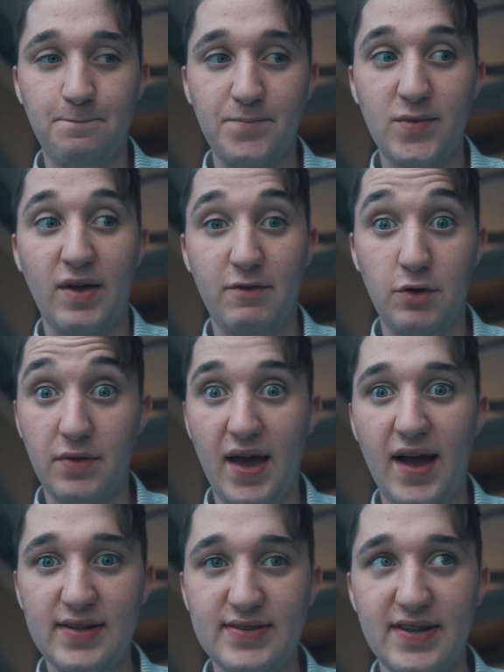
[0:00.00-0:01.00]
if you do
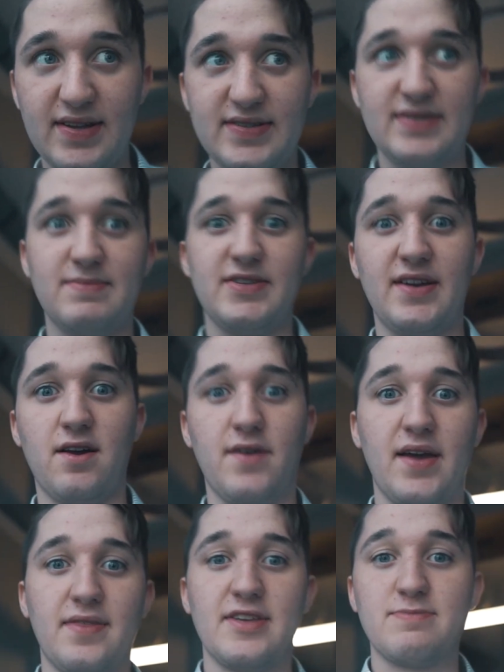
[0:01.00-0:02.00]
that, then it seems like,
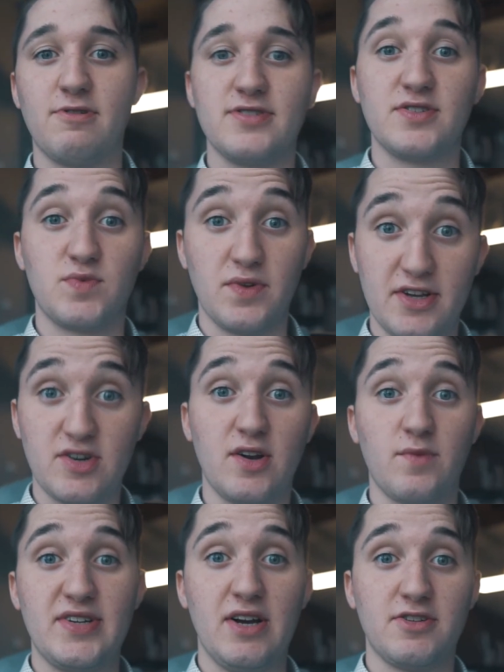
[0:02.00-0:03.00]
okay, this person's really trying
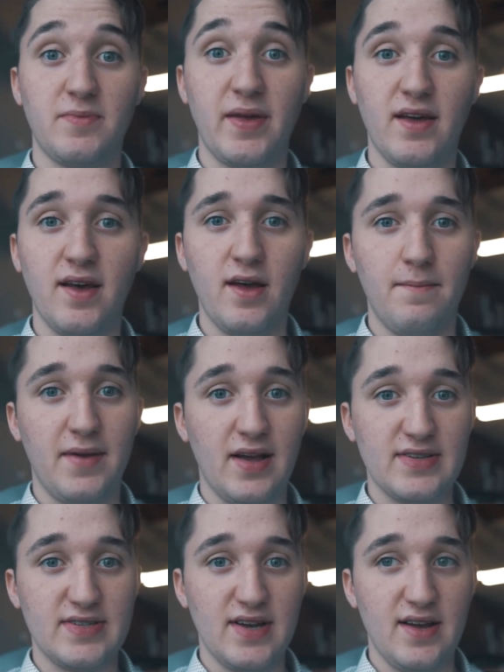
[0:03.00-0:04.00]
out to me
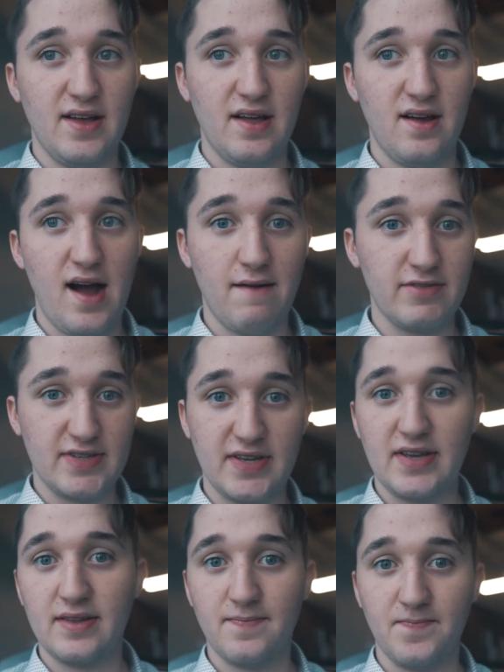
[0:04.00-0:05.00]
because
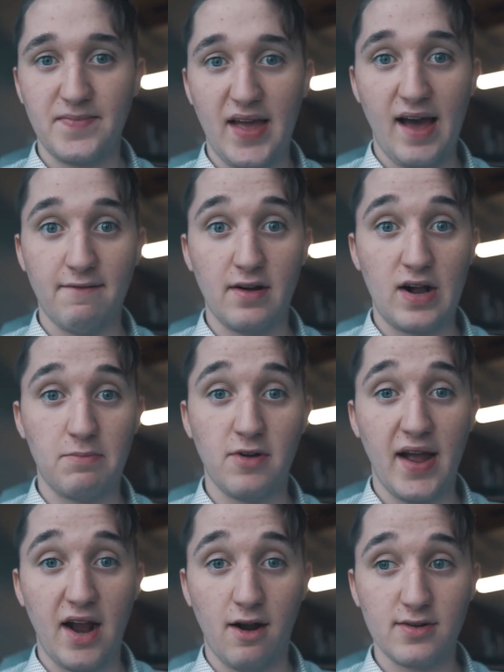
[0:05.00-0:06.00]
obviously they have a couple
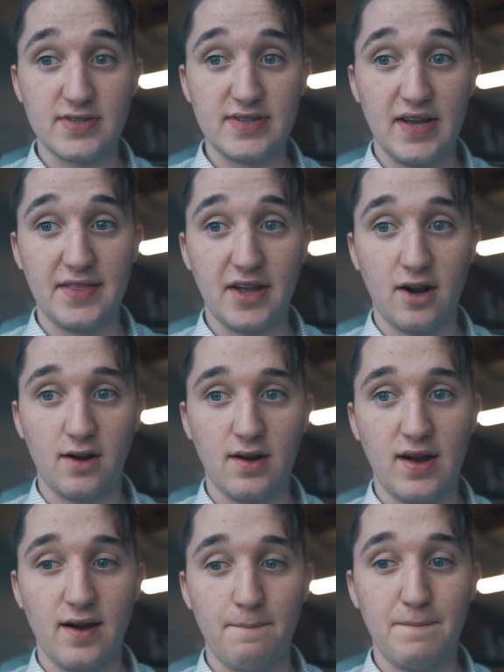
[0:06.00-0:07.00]
of errors in their
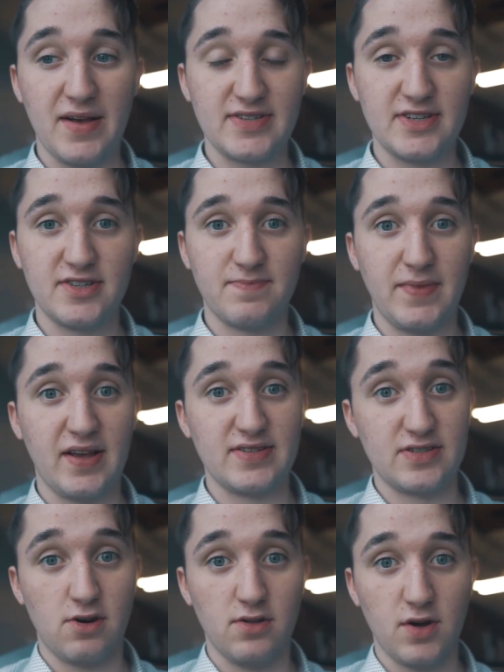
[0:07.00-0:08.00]
message because
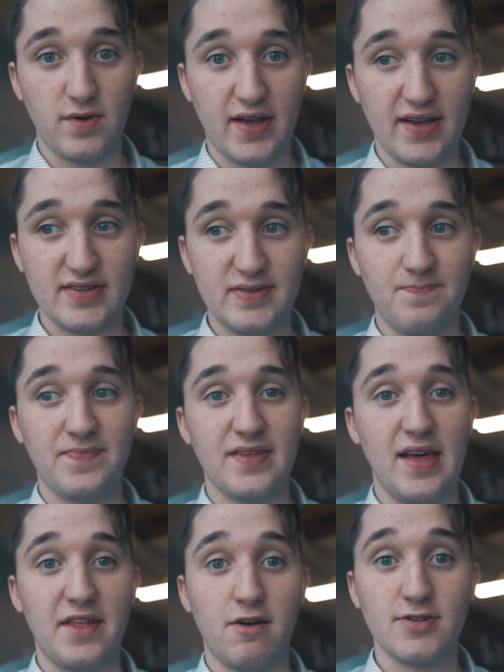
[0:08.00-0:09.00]
it's all lowercase.
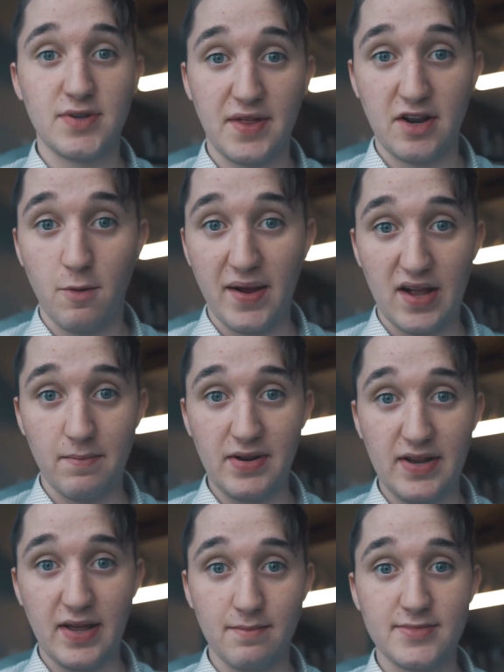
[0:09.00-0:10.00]
And then also they know my company
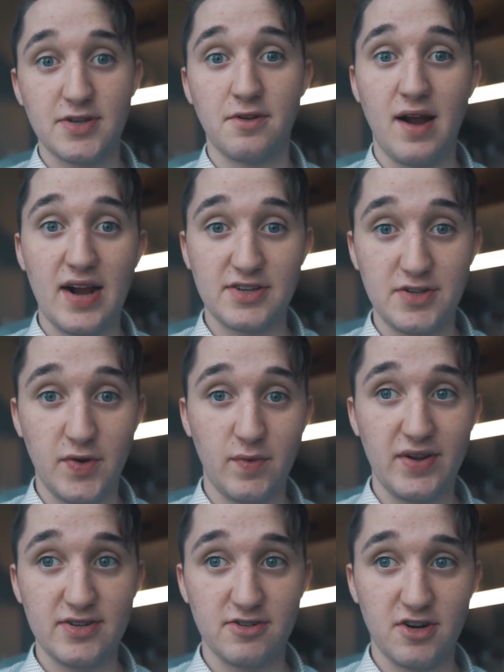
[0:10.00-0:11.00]
name, so they're actually doing
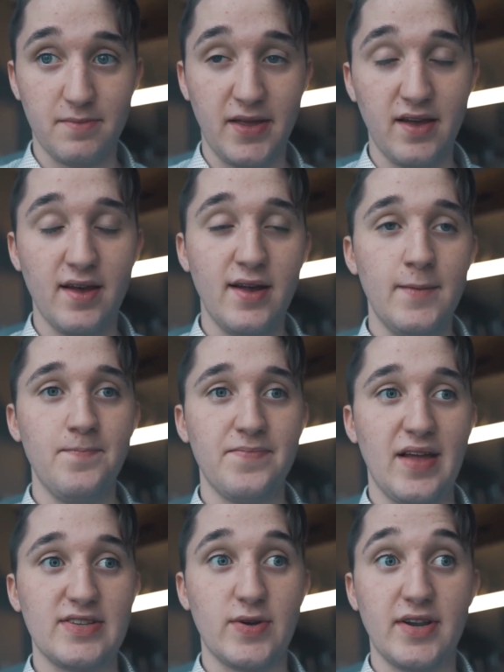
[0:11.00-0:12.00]
research on me.
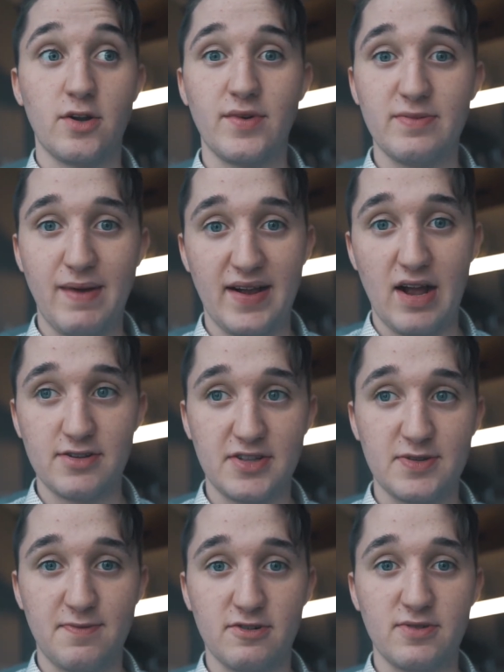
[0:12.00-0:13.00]
And so I need to reach back out to
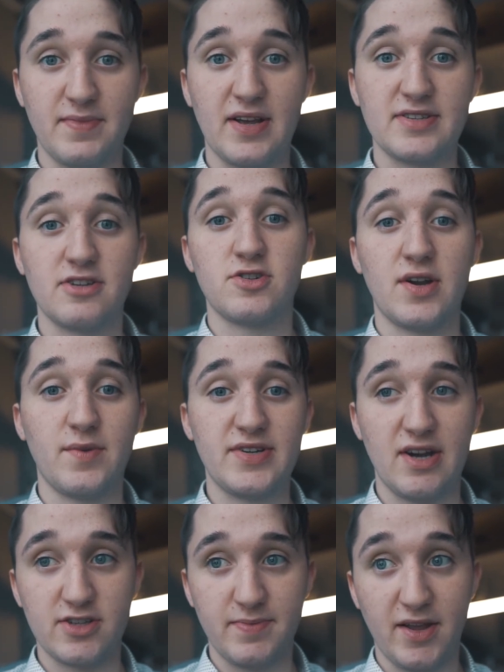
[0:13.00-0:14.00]
this person because they're trying to reach
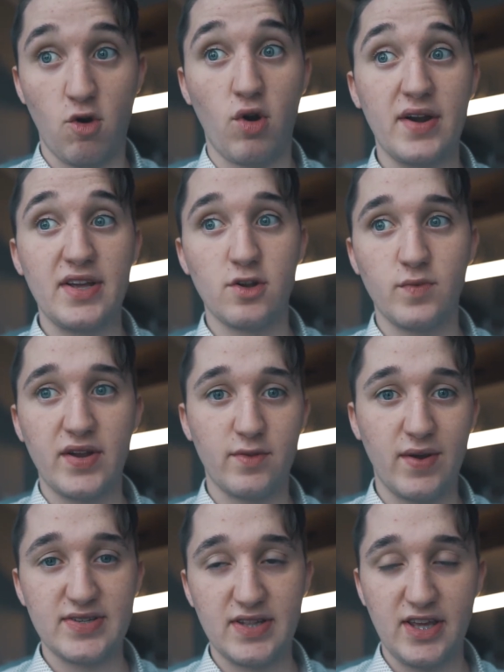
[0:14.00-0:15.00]
out to me, or I need to read the
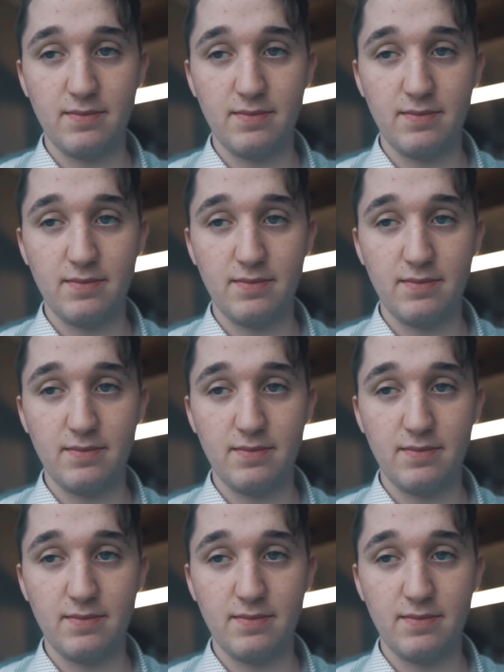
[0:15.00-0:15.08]
rest of the